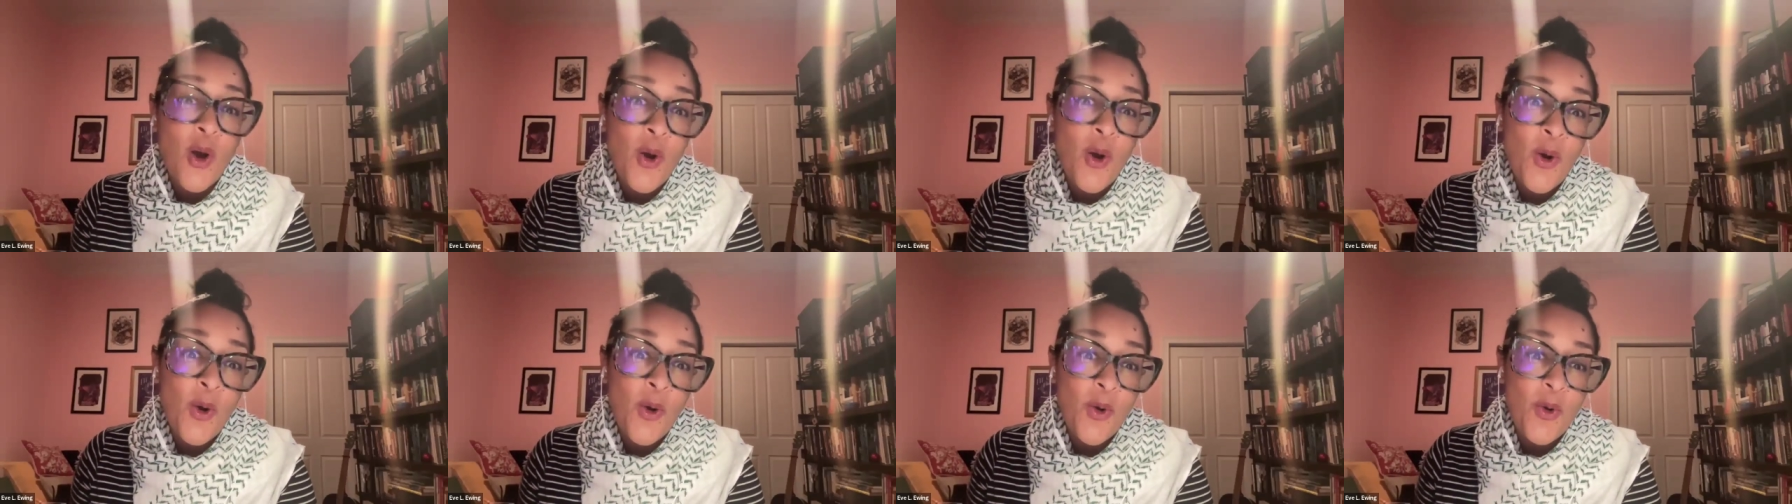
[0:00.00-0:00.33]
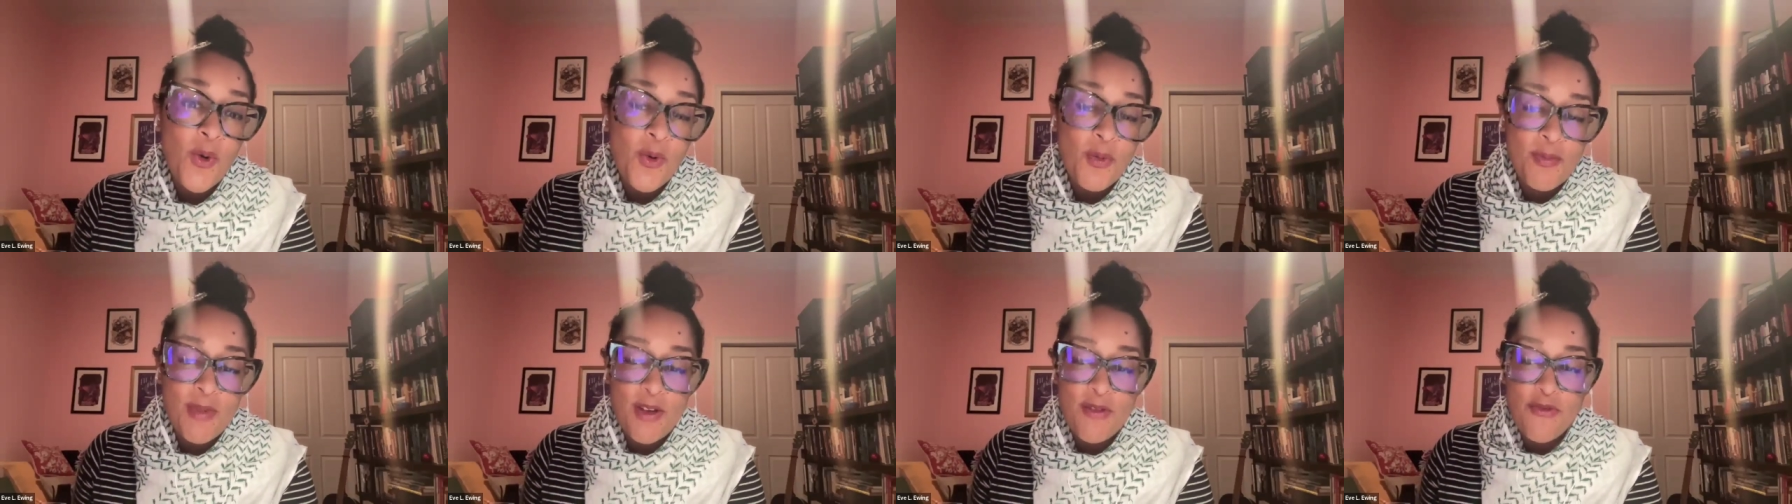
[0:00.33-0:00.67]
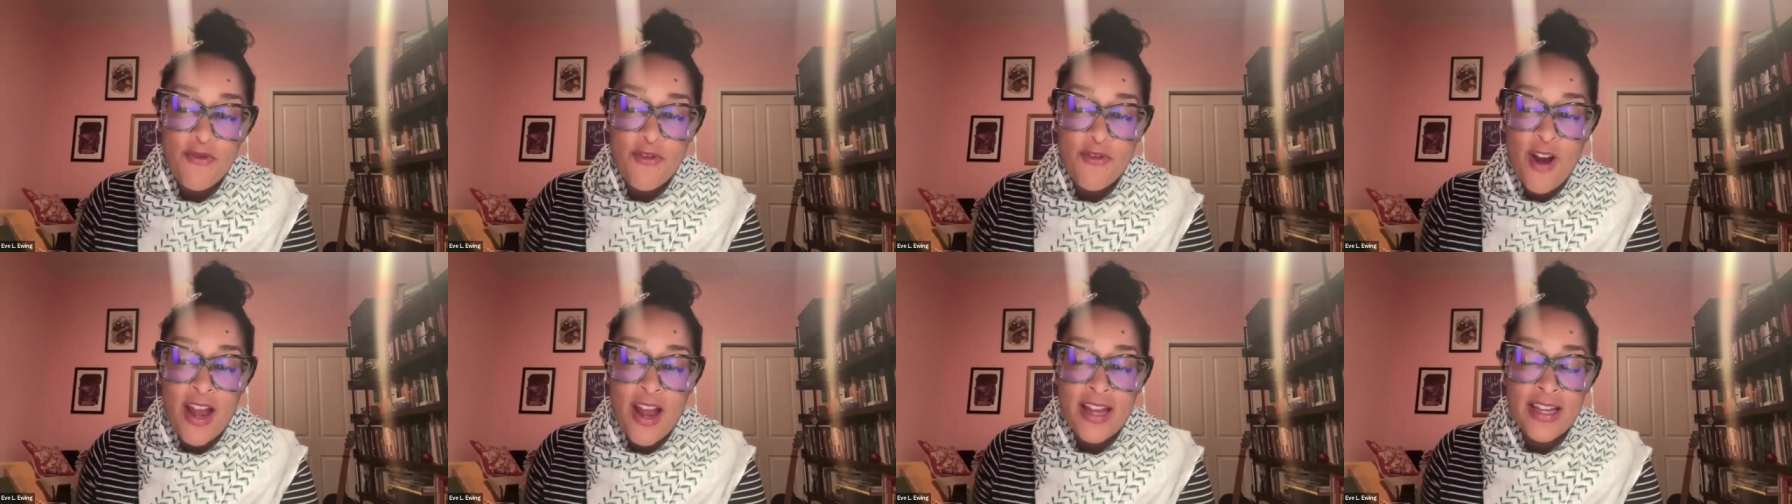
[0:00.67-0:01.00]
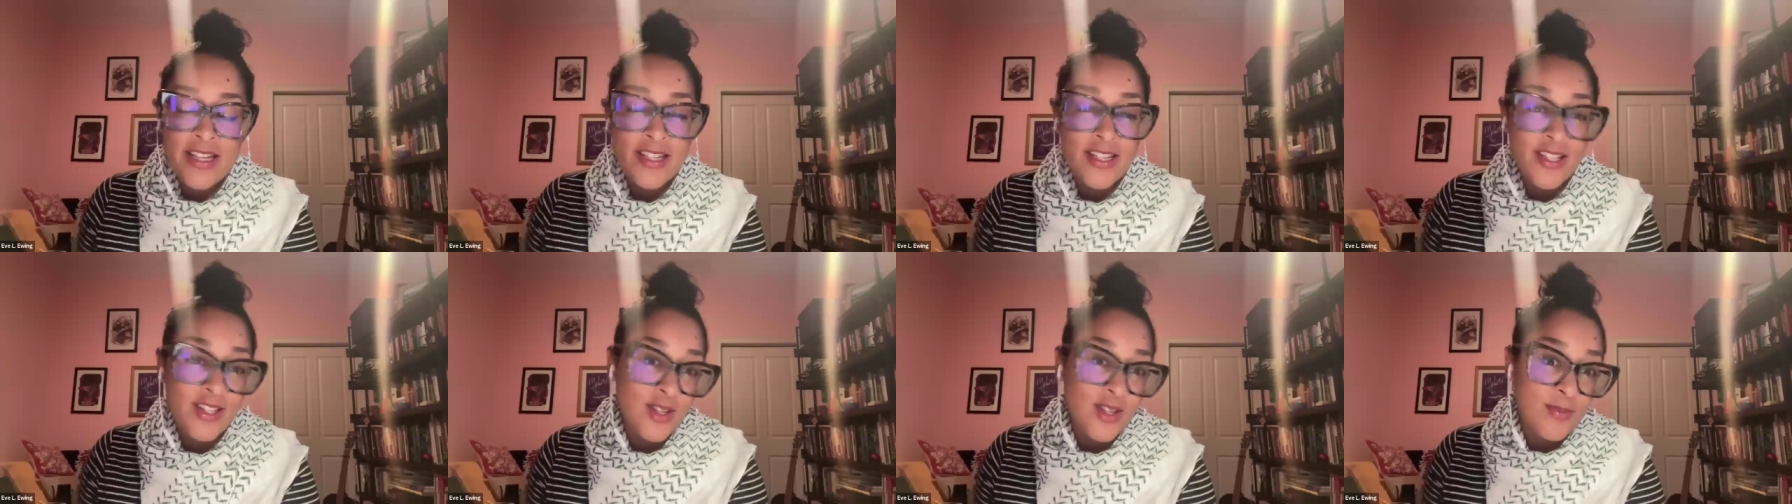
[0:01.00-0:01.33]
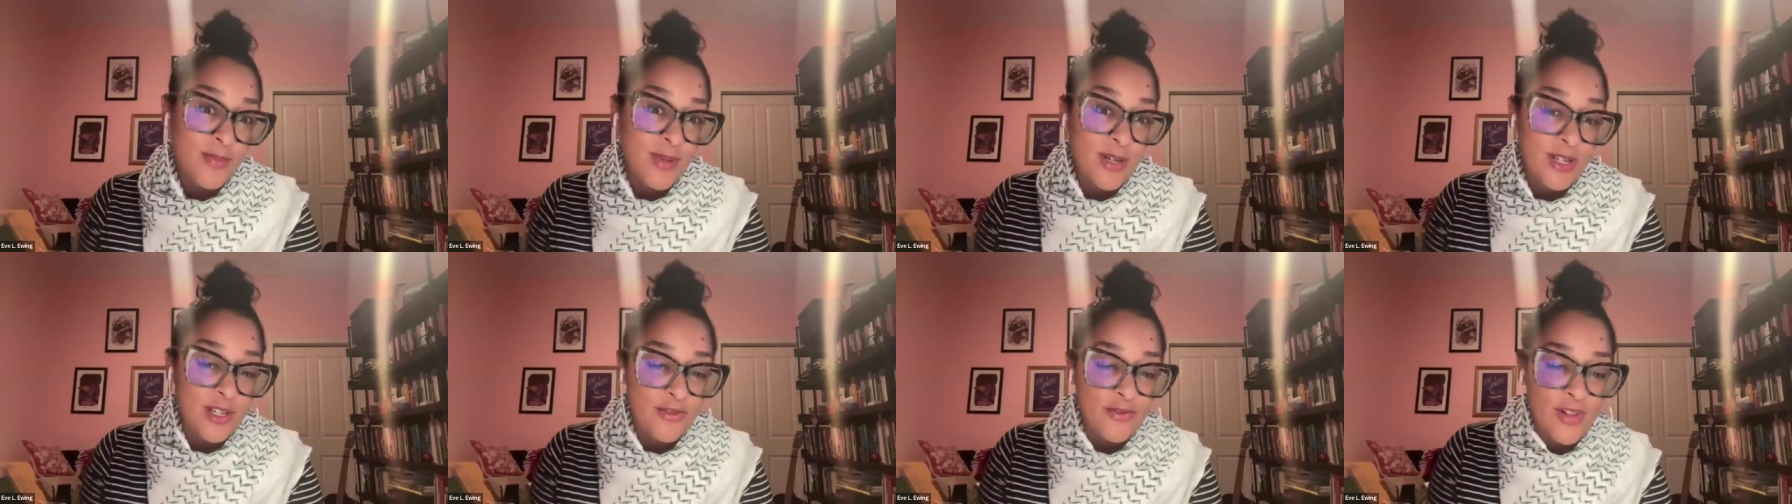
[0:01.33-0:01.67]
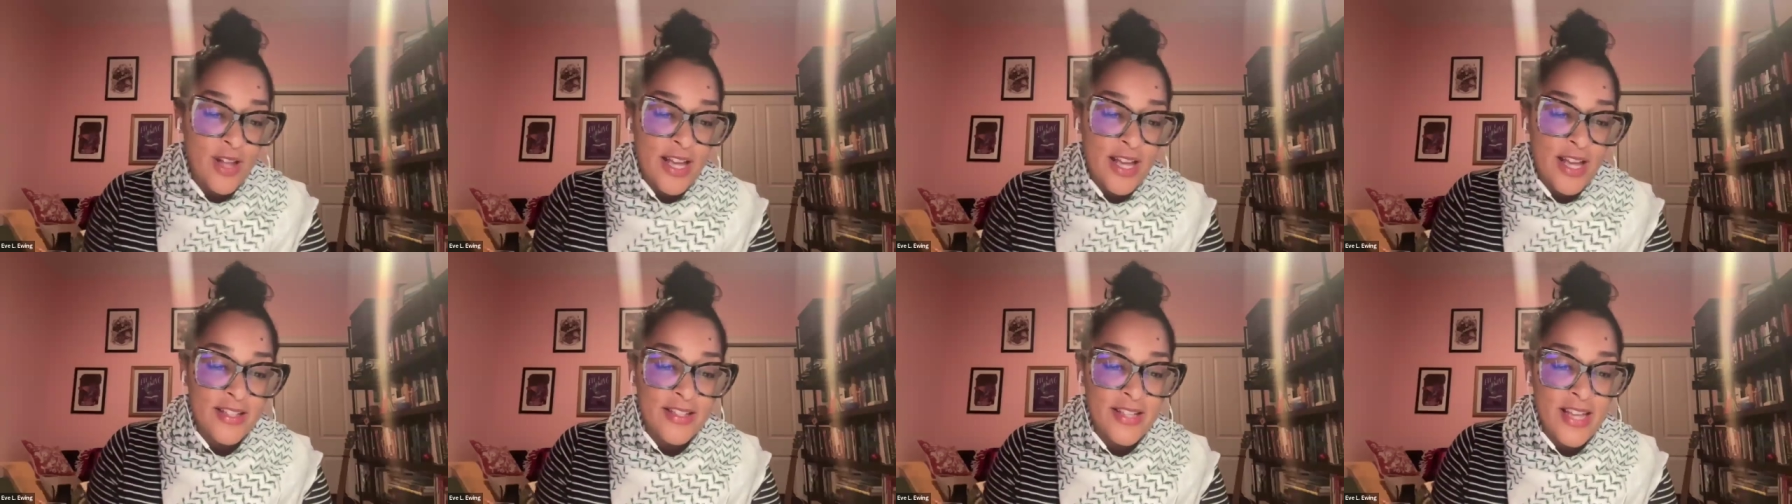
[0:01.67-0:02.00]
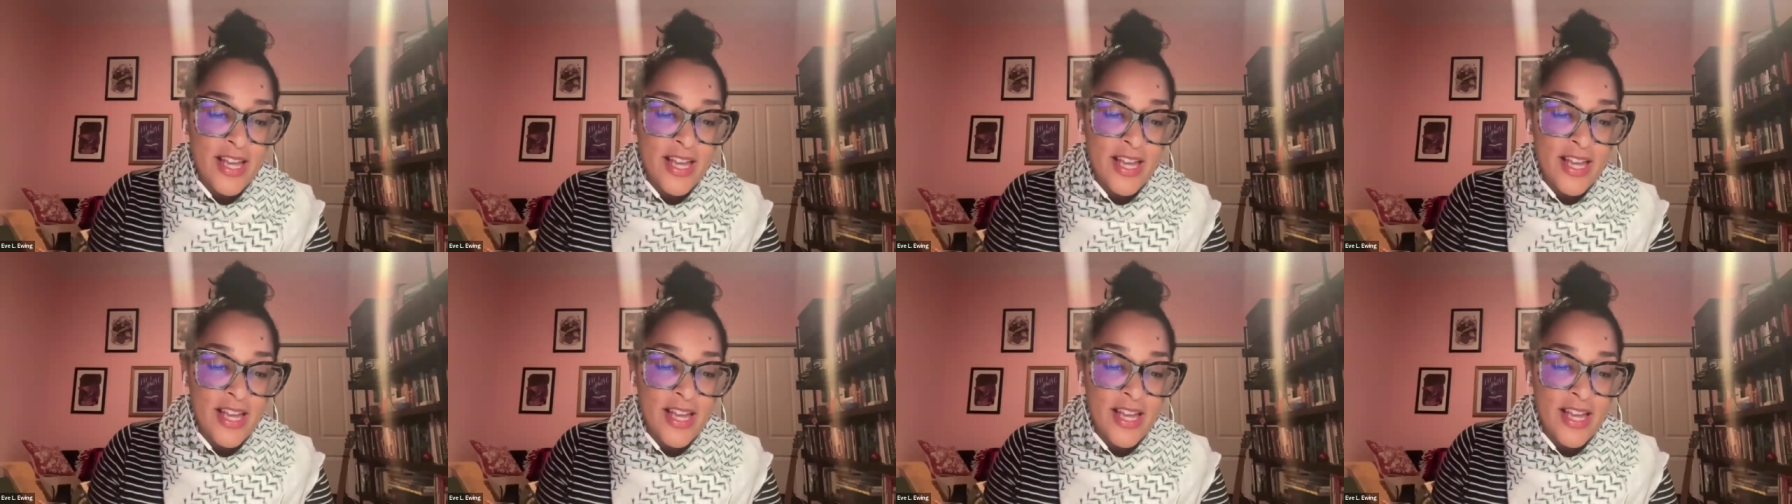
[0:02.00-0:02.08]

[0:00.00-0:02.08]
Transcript: "Oh, my friend," the butterfly